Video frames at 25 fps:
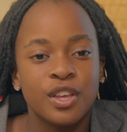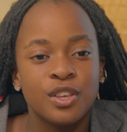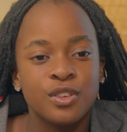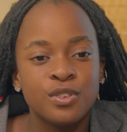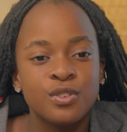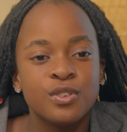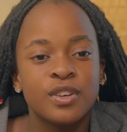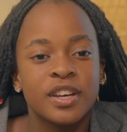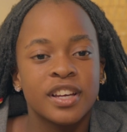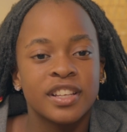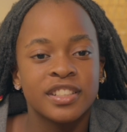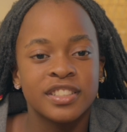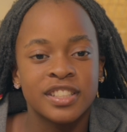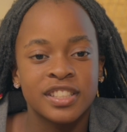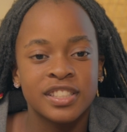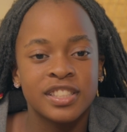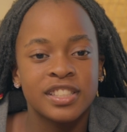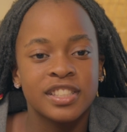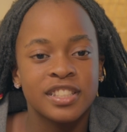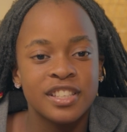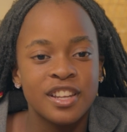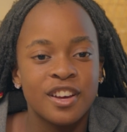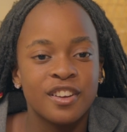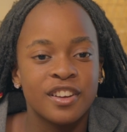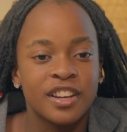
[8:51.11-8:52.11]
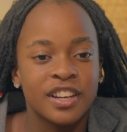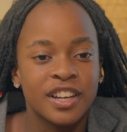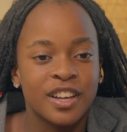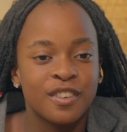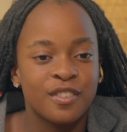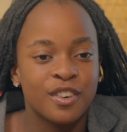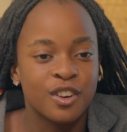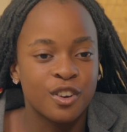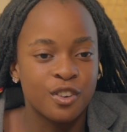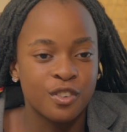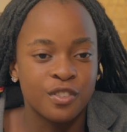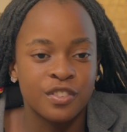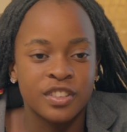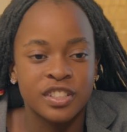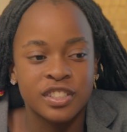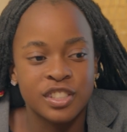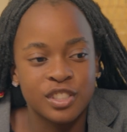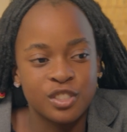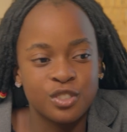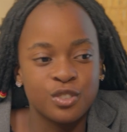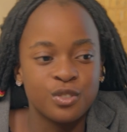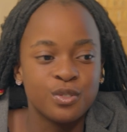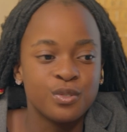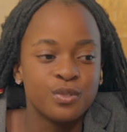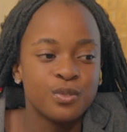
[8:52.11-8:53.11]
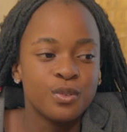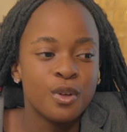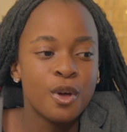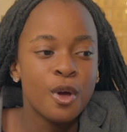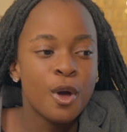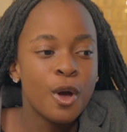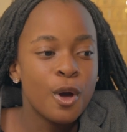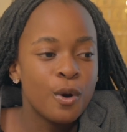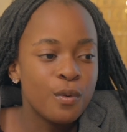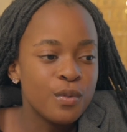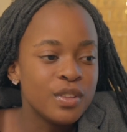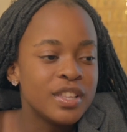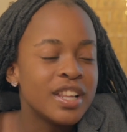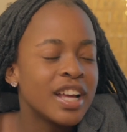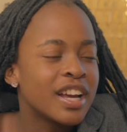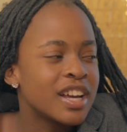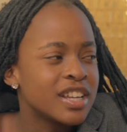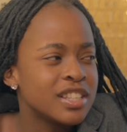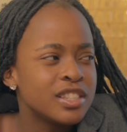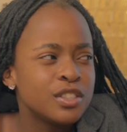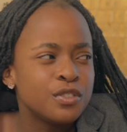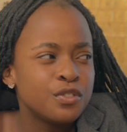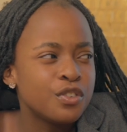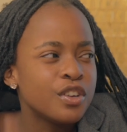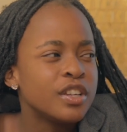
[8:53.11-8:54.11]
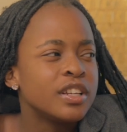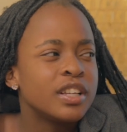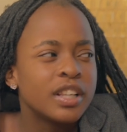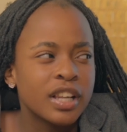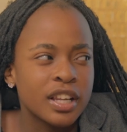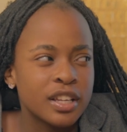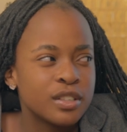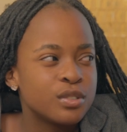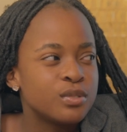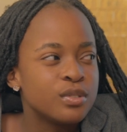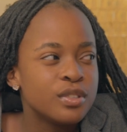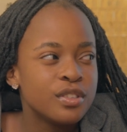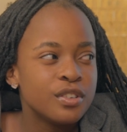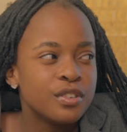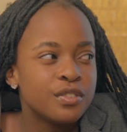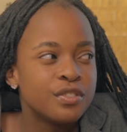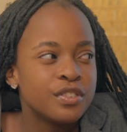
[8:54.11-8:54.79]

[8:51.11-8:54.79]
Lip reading: you can just sit down and have a conversation with, like as if you're in class with your